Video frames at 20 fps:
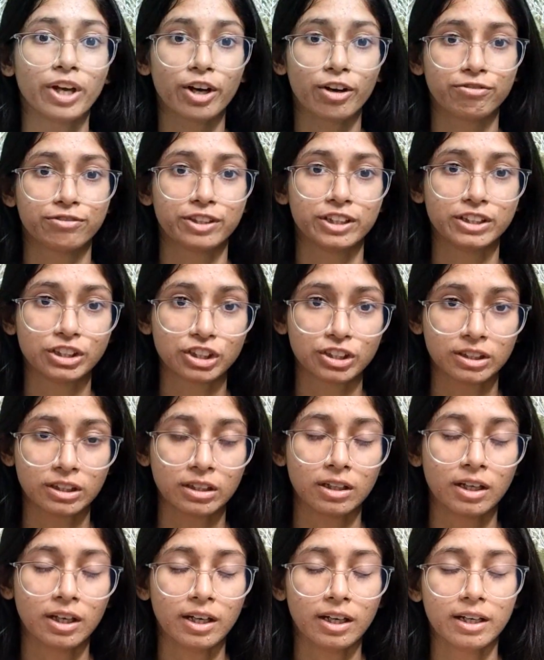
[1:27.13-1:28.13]
way of
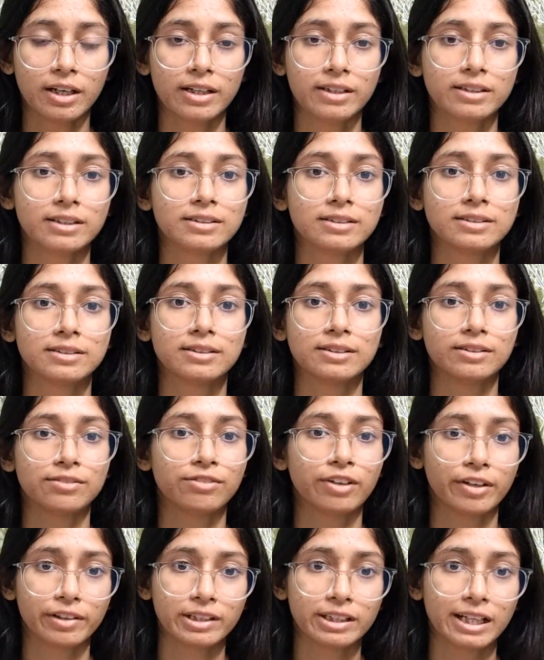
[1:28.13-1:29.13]
teaching, it is
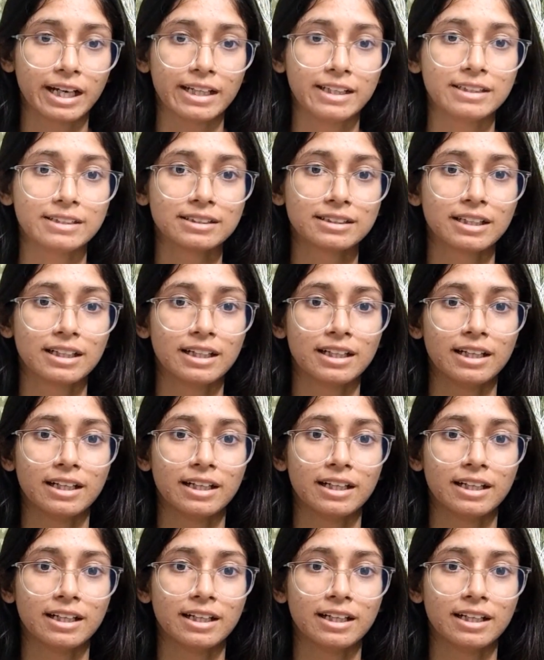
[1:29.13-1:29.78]
very nice,